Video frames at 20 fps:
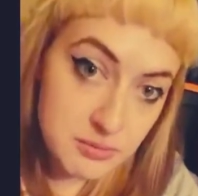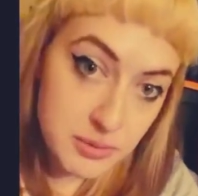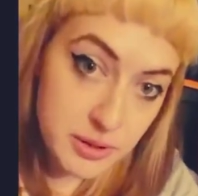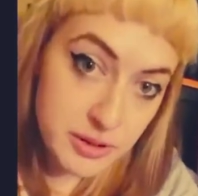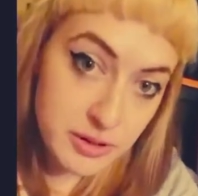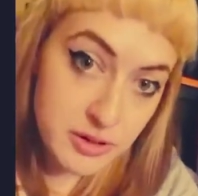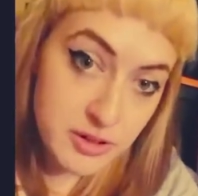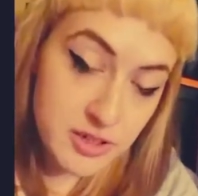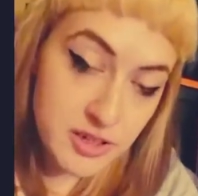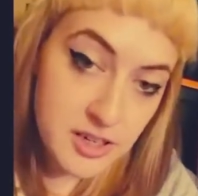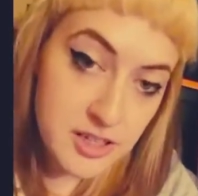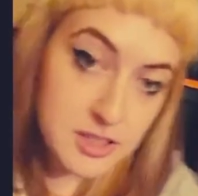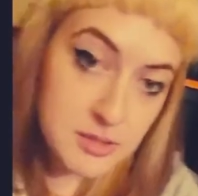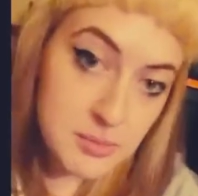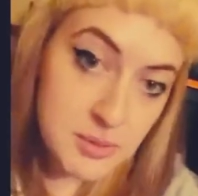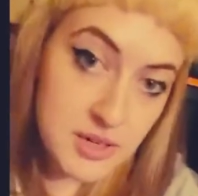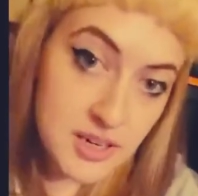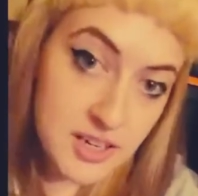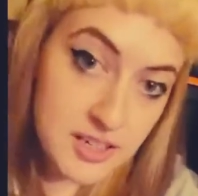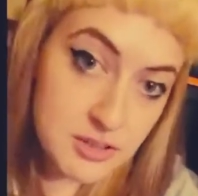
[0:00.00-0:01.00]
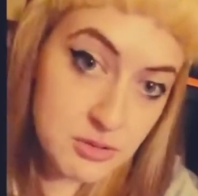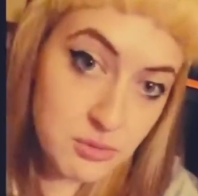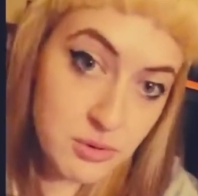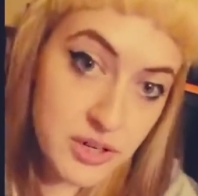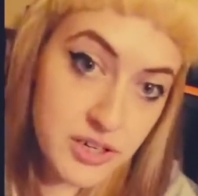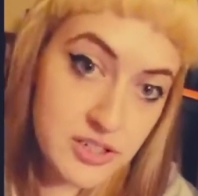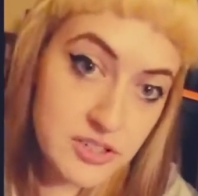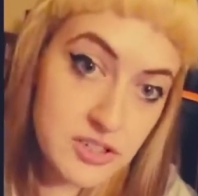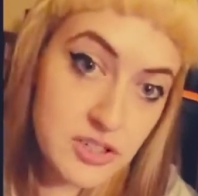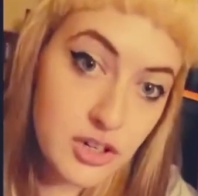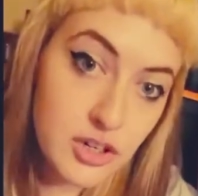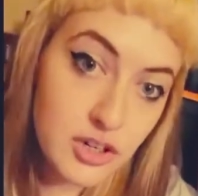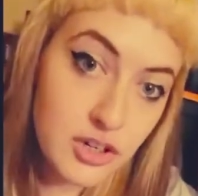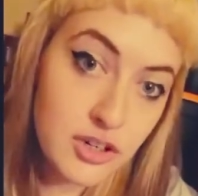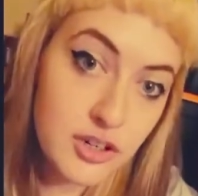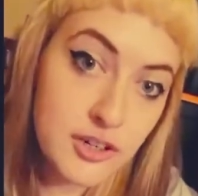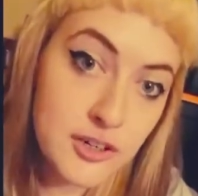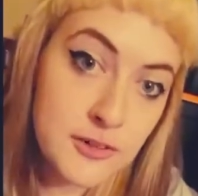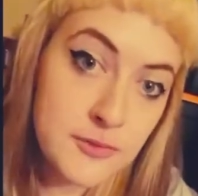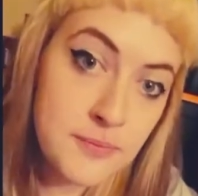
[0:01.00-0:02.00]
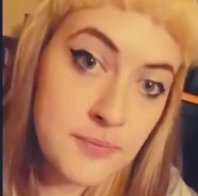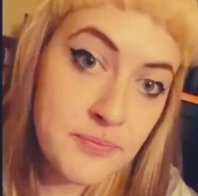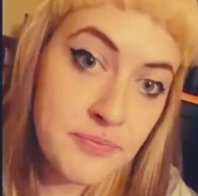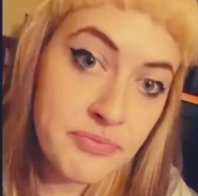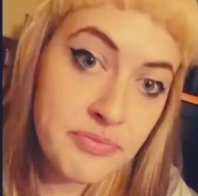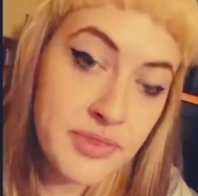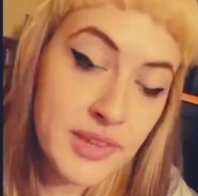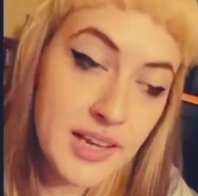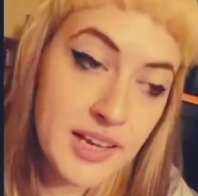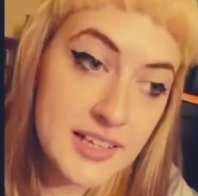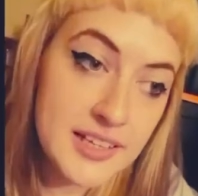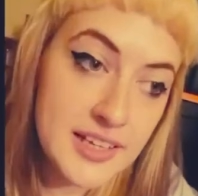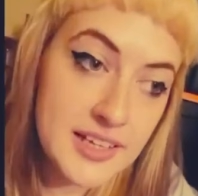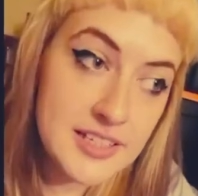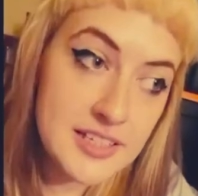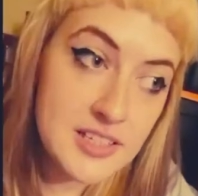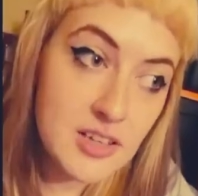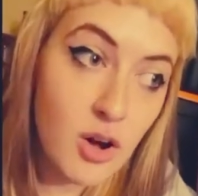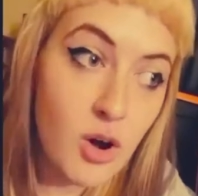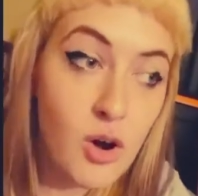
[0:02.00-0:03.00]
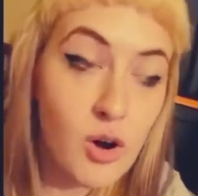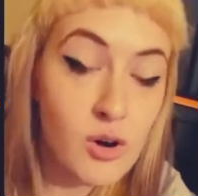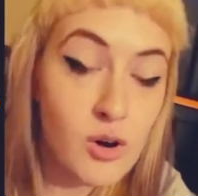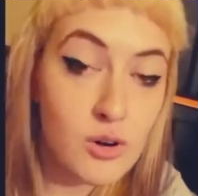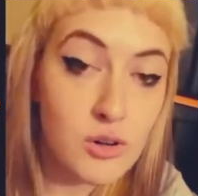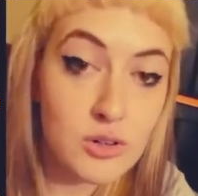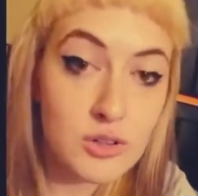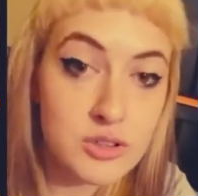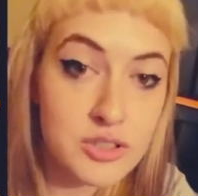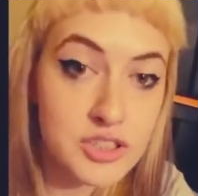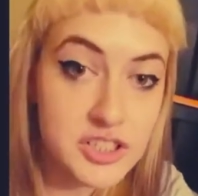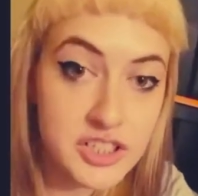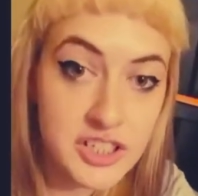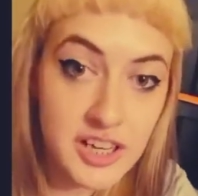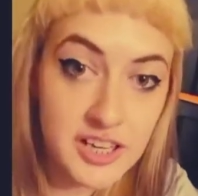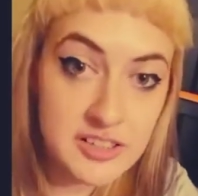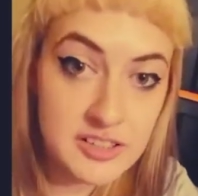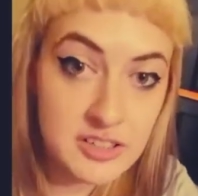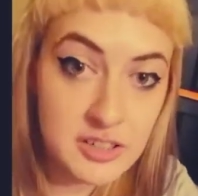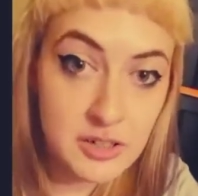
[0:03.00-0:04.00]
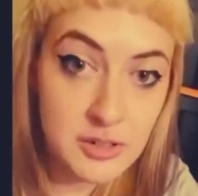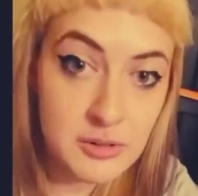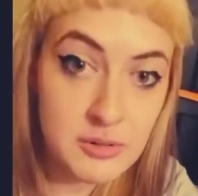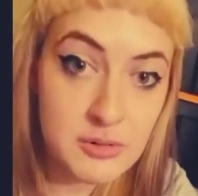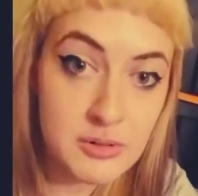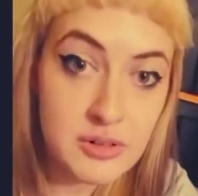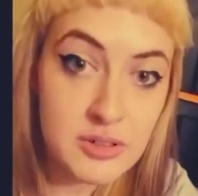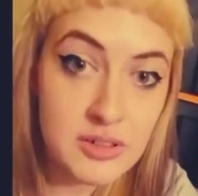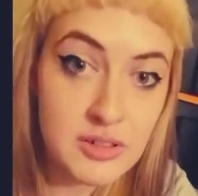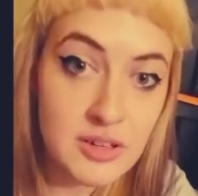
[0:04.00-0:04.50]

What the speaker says: current husband, has raised her, and that's all she has known.